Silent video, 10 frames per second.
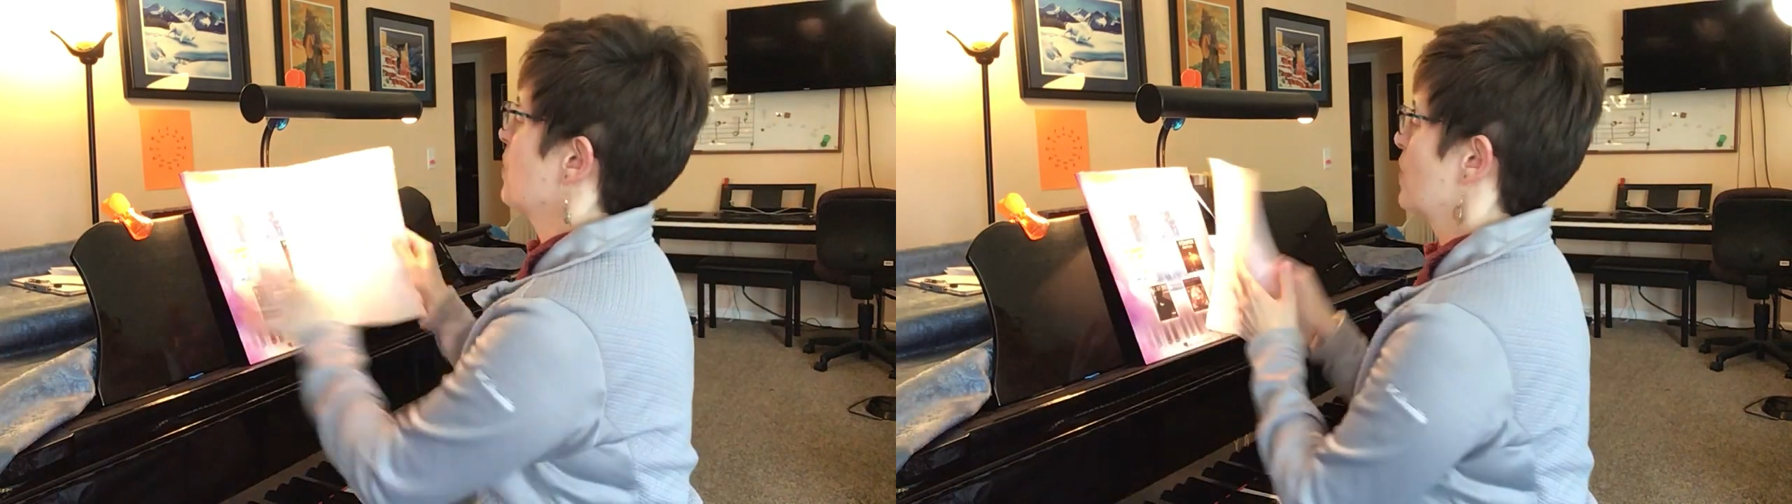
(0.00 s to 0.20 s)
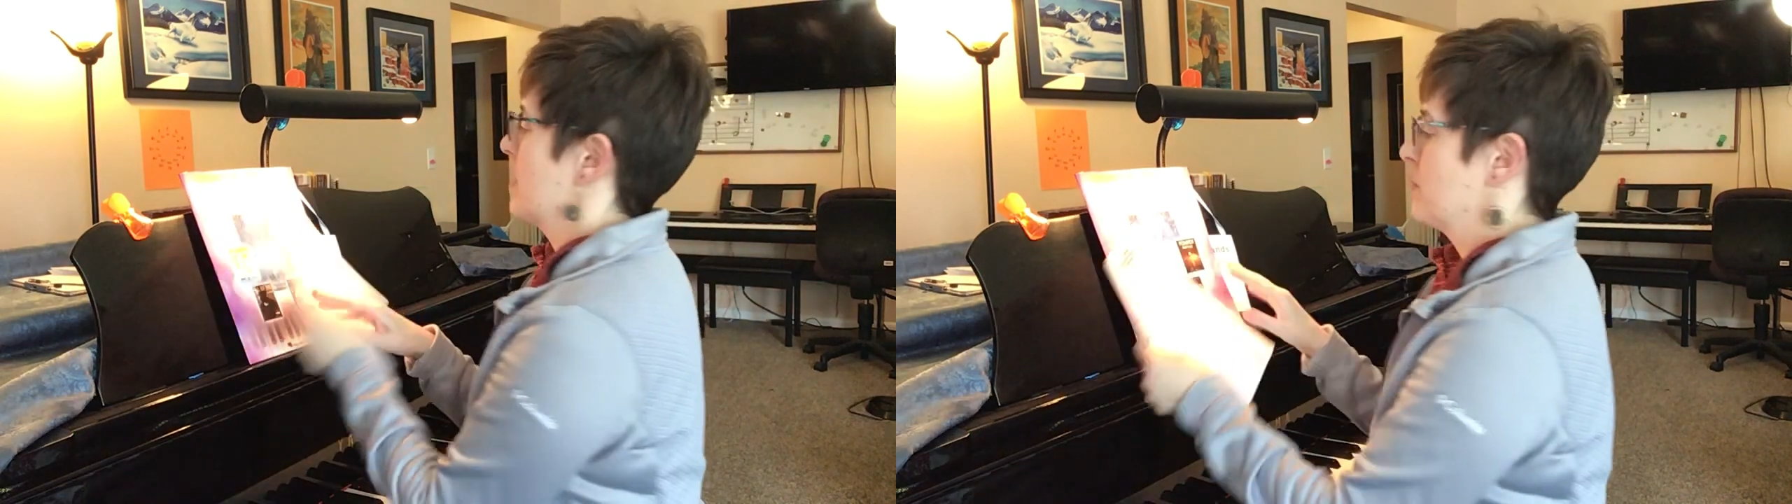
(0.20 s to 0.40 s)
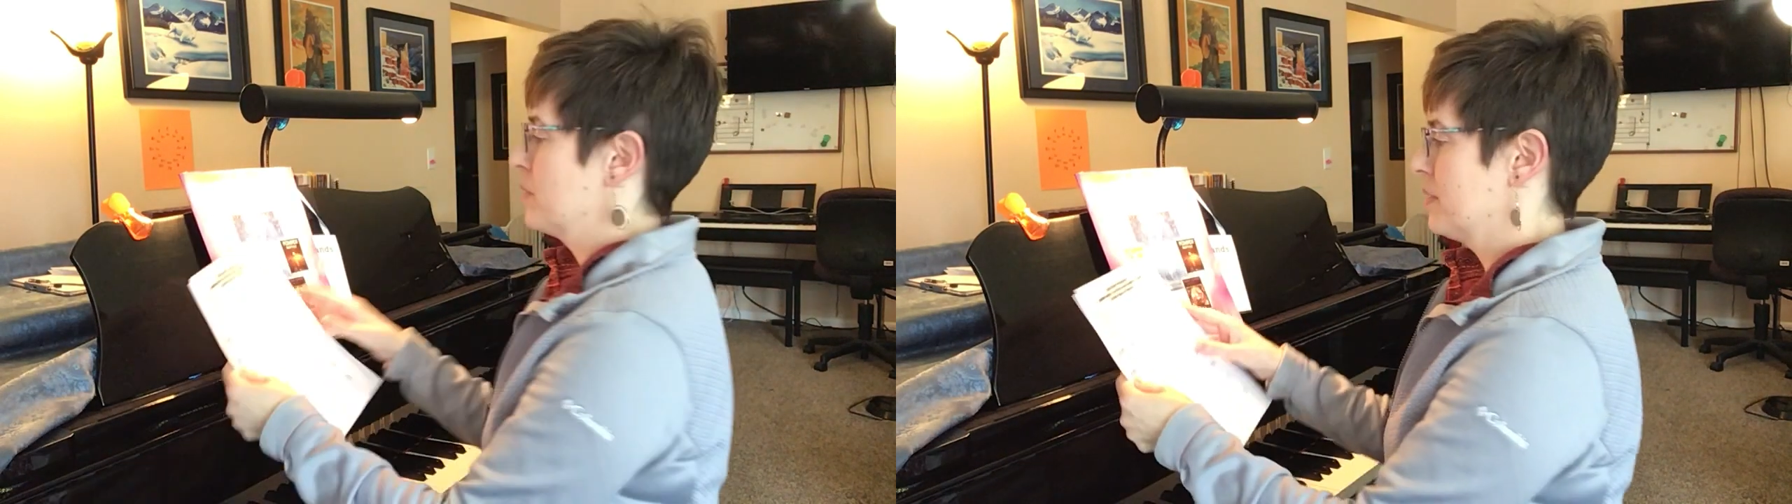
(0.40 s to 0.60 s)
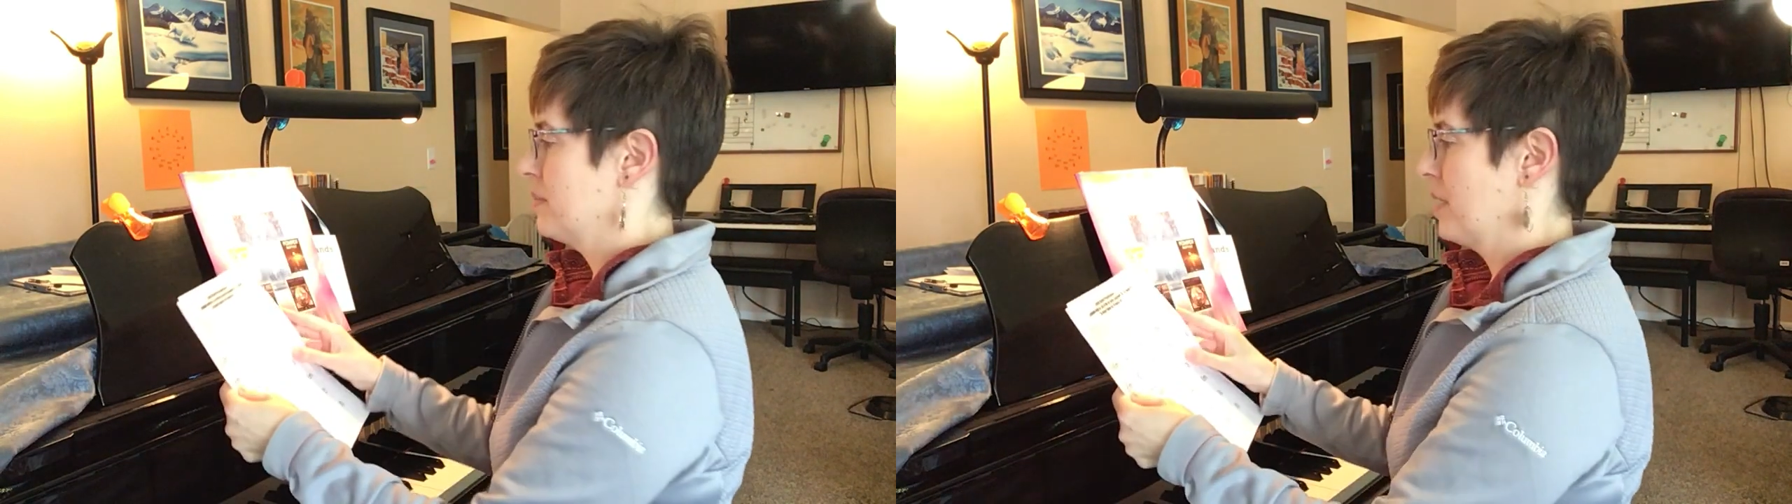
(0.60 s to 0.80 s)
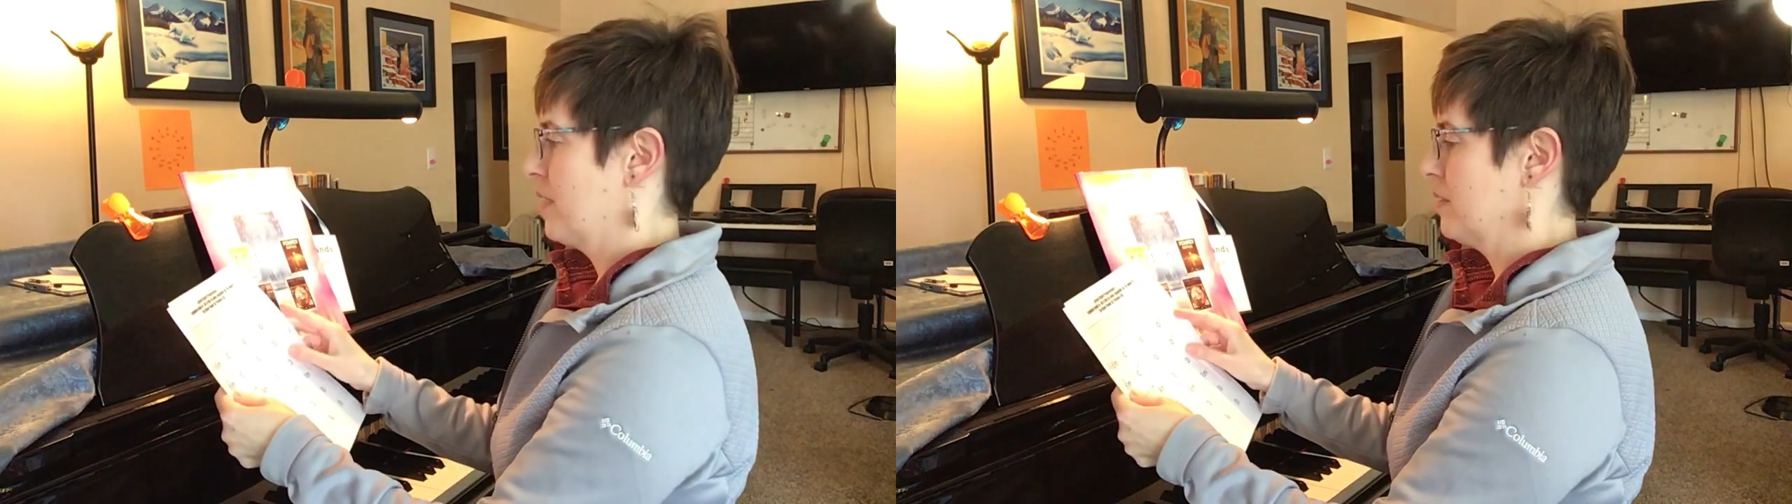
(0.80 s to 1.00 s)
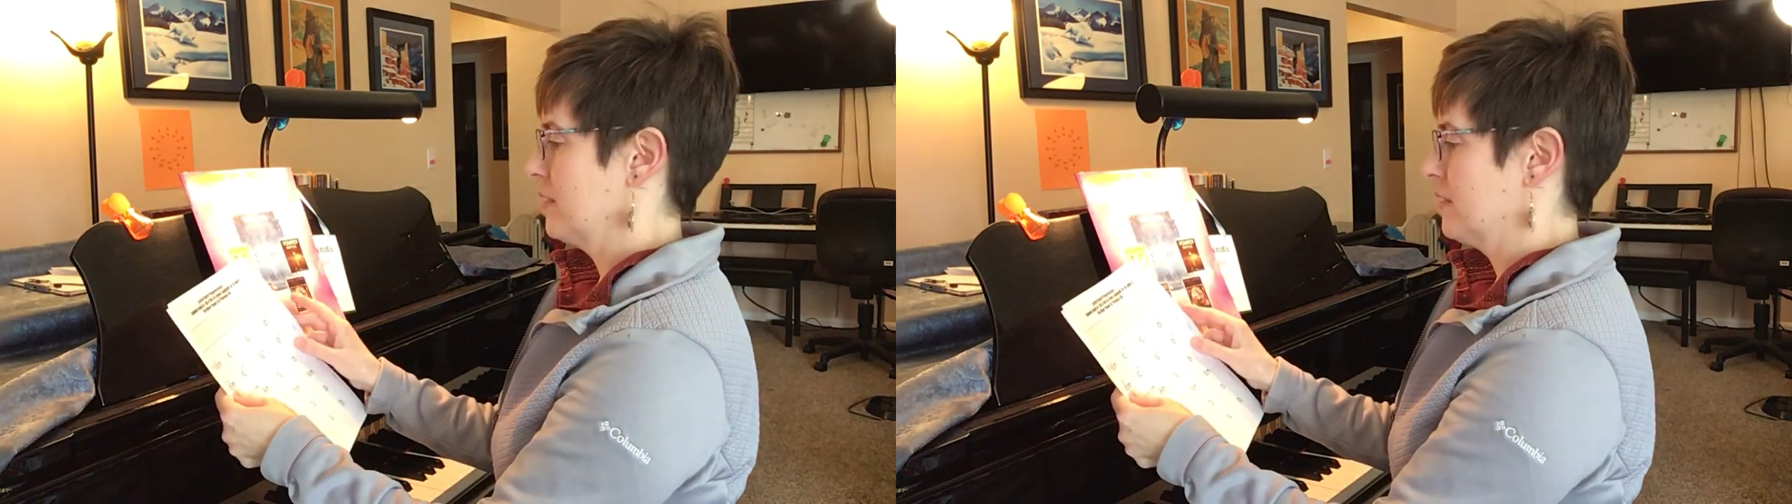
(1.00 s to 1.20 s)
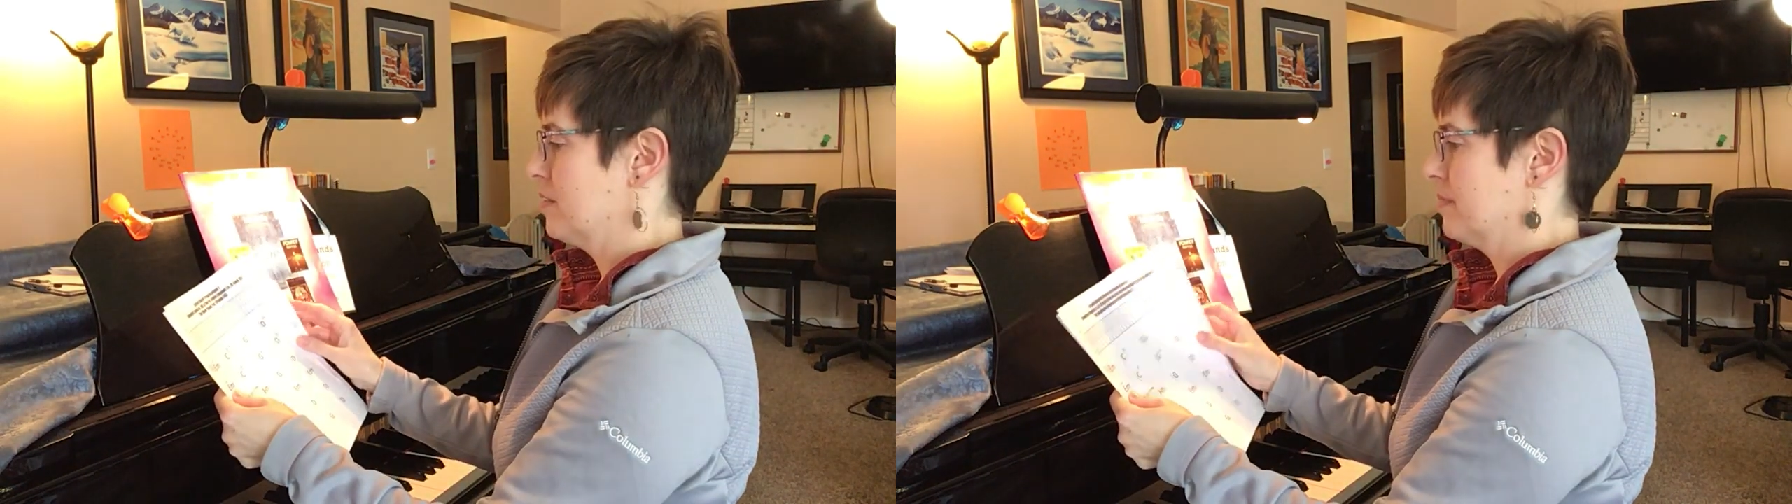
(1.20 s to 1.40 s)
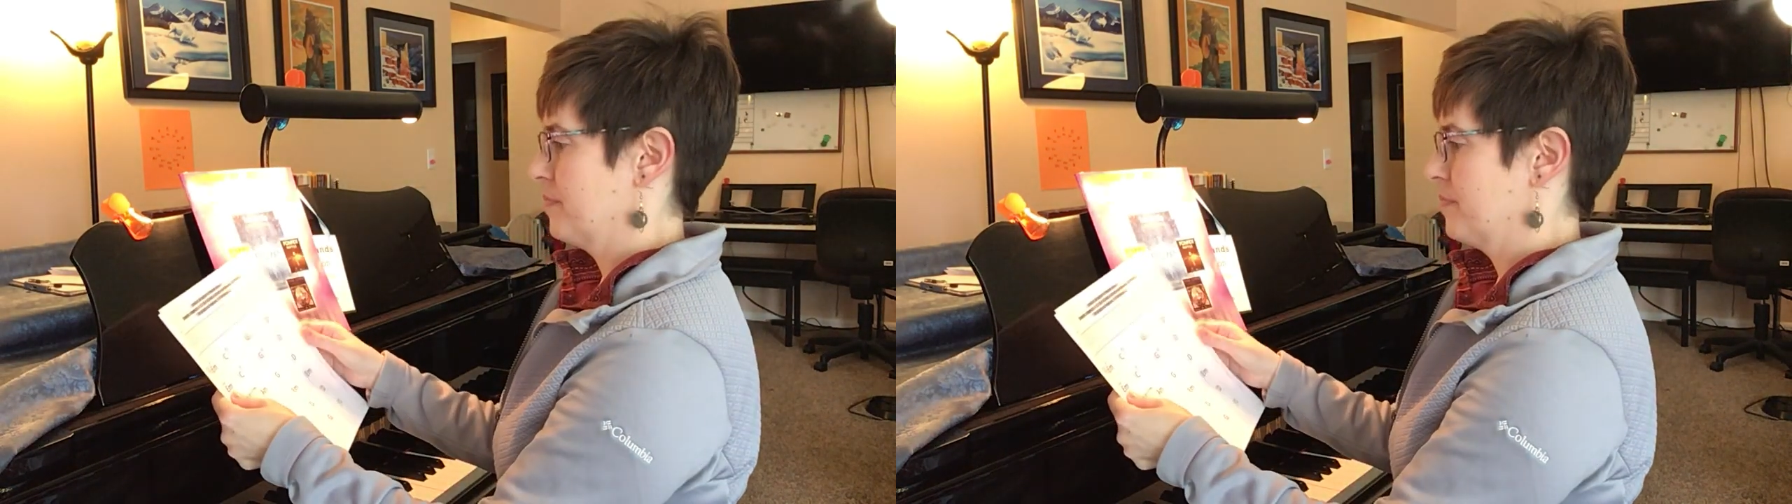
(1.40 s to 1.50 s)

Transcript: what we're about here